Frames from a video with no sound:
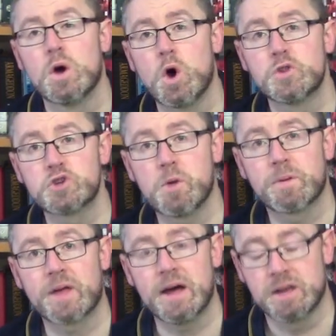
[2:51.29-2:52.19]
On top of
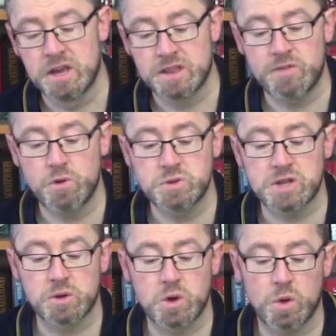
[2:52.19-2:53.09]
that, they've
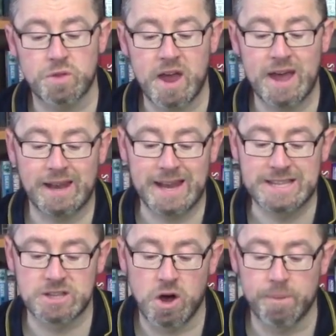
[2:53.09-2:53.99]
also got their
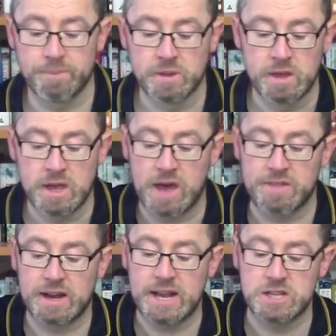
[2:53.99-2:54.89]
elite arm, and the
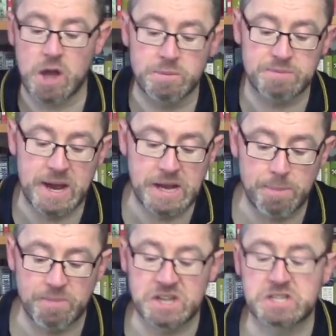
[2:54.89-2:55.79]
elite arm is made up
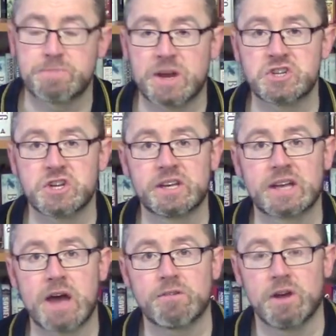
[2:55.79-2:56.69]
of their Spanish and
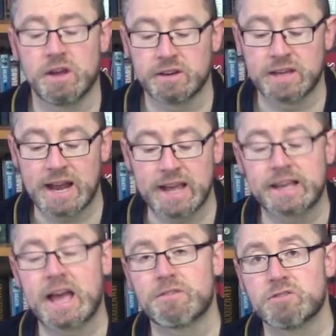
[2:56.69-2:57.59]
Gallic
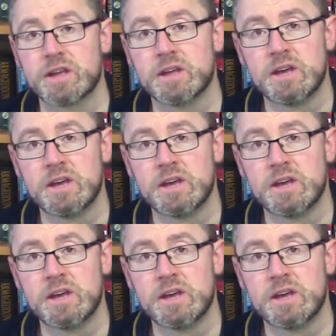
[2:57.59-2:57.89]
cavalry.